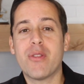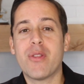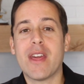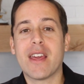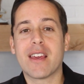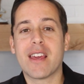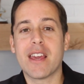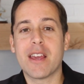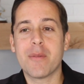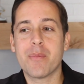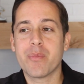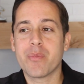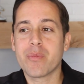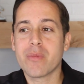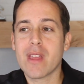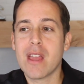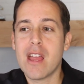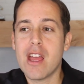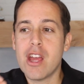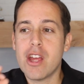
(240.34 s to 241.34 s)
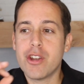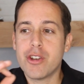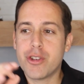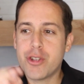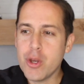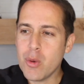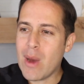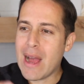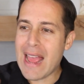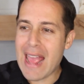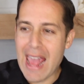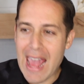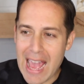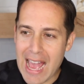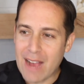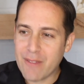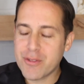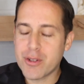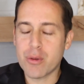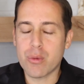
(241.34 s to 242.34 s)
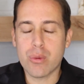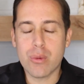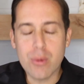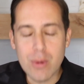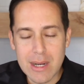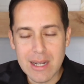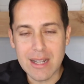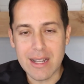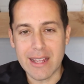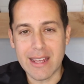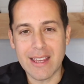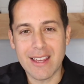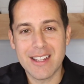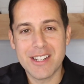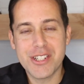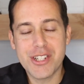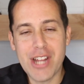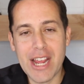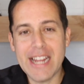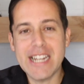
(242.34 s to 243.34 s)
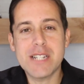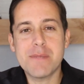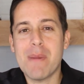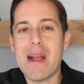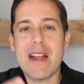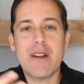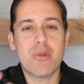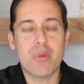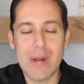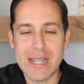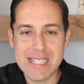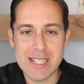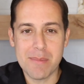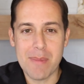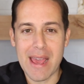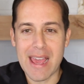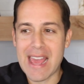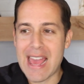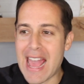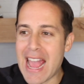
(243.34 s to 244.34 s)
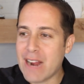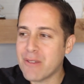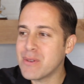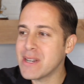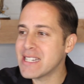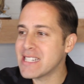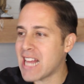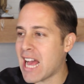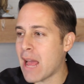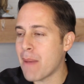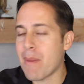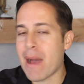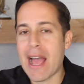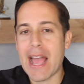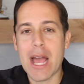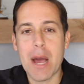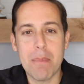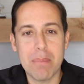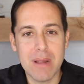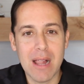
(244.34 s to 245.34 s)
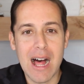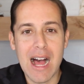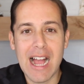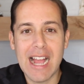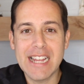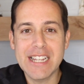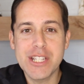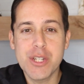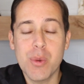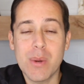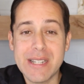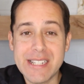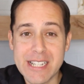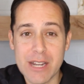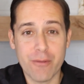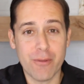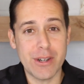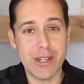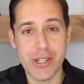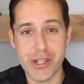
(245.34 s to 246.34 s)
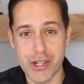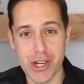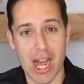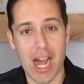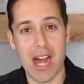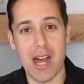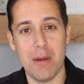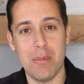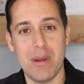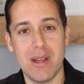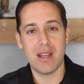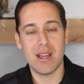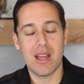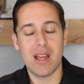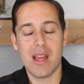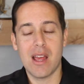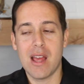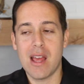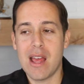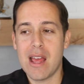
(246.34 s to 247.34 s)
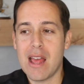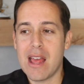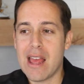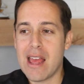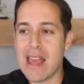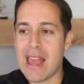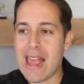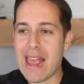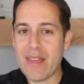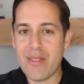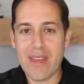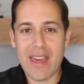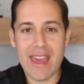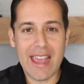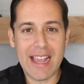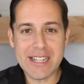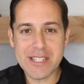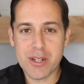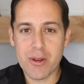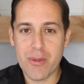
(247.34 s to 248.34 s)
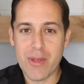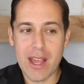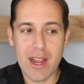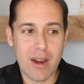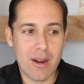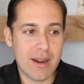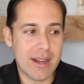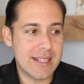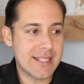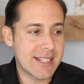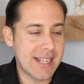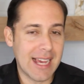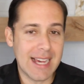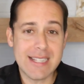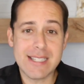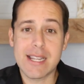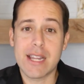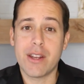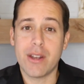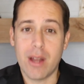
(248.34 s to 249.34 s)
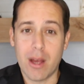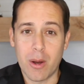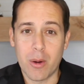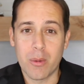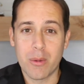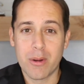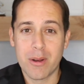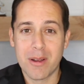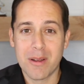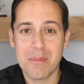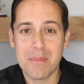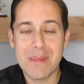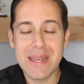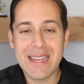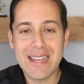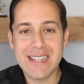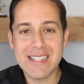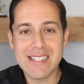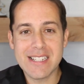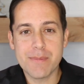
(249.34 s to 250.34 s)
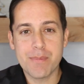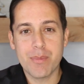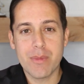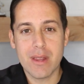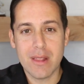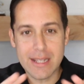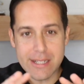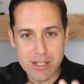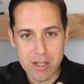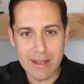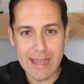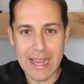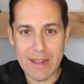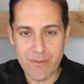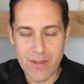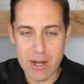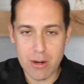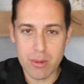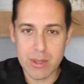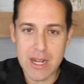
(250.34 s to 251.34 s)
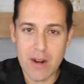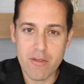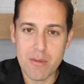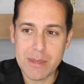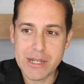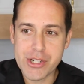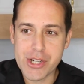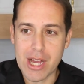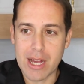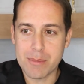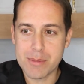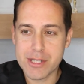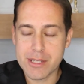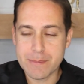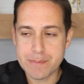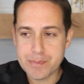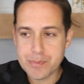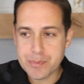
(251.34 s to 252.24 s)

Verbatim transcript: thinking, do I have to really change my resume every time I apply to a different job? And the answer there is yes and no, because let's look at federal government jobs.